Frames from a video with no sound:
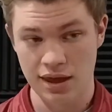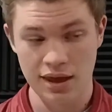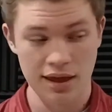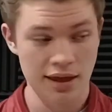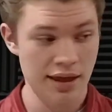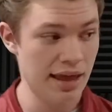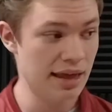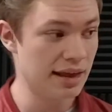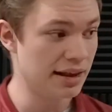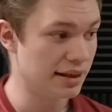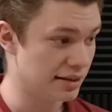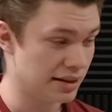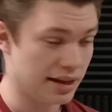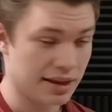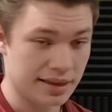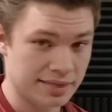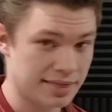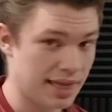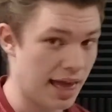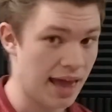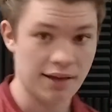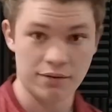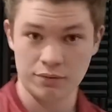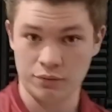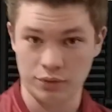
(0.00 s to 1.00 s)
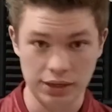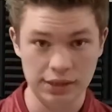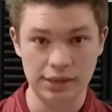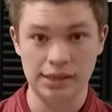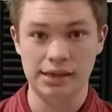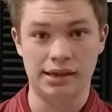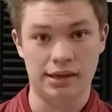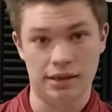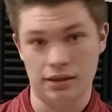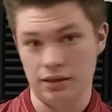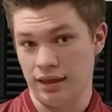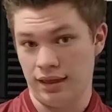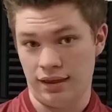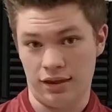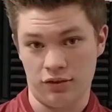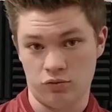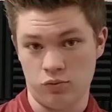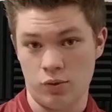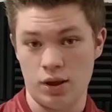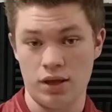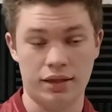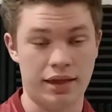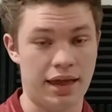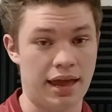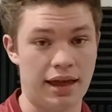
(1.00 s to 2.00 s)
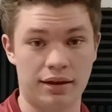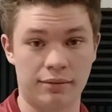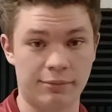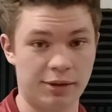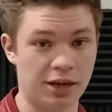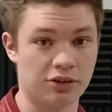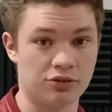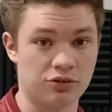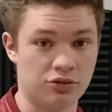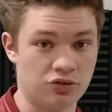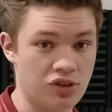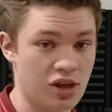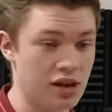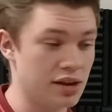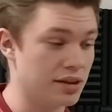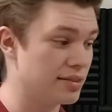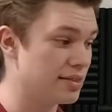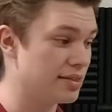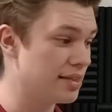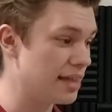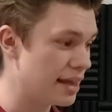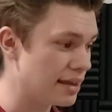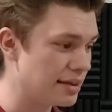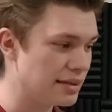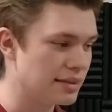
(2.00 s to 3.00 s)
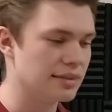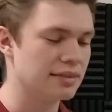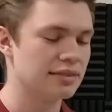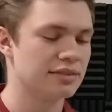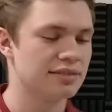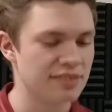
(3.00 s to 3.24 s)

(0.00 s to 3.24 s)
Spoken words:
That really, as well, can't be understated.